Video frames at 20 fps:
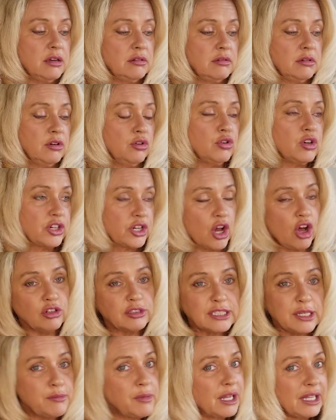who could
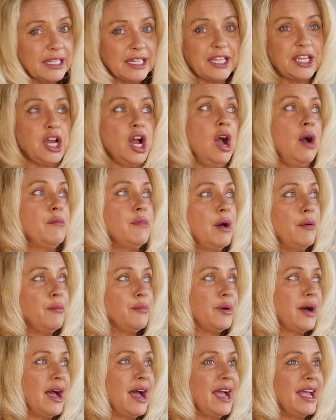ultimately come and
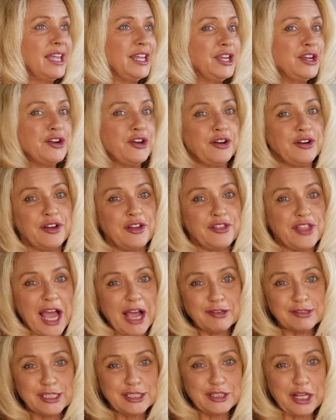buy,
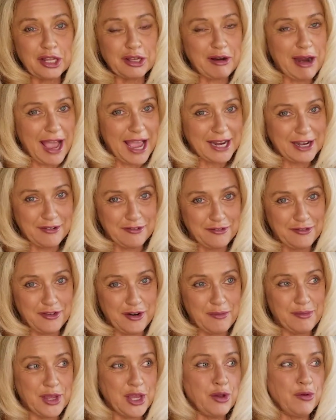$1,000 item
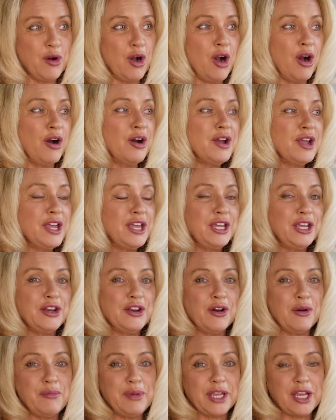from you, or,
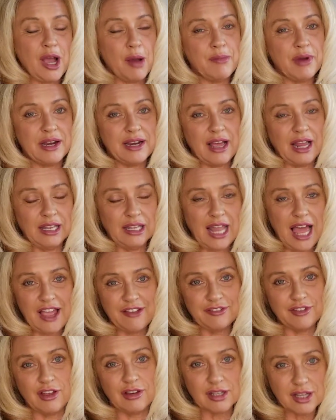become a
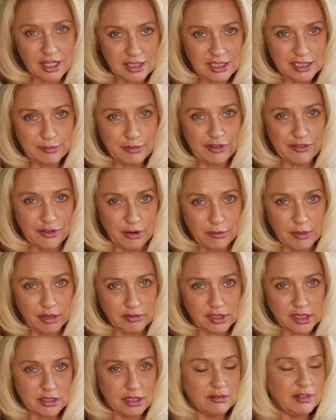lifelong customer from you.
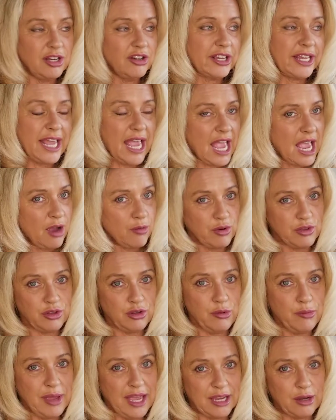So you don't care whether you
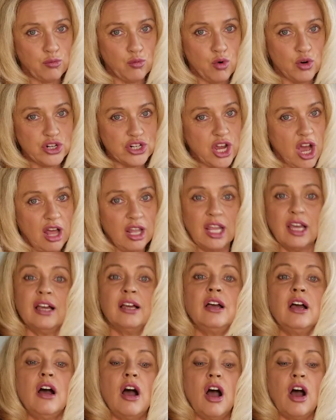make $1
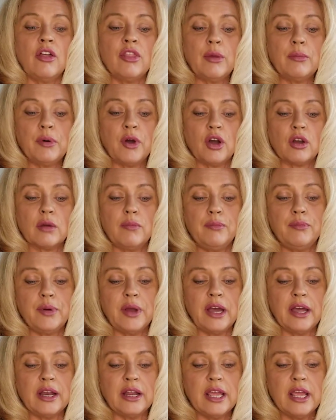on the book.
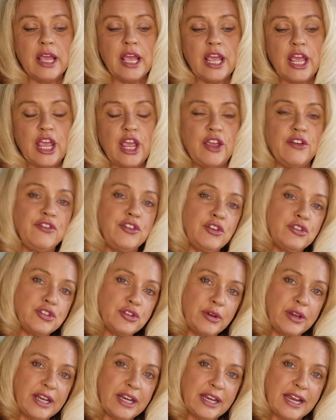But if you're
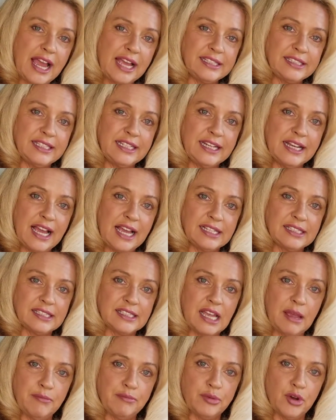doing a
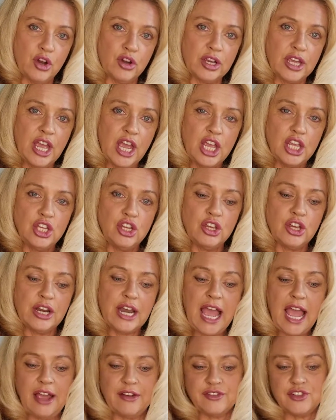99-cent book, you're going to
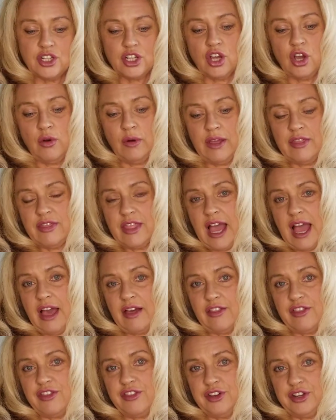have to go in that
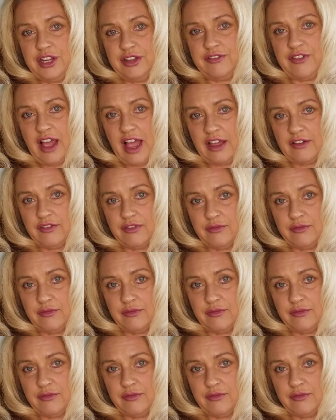35%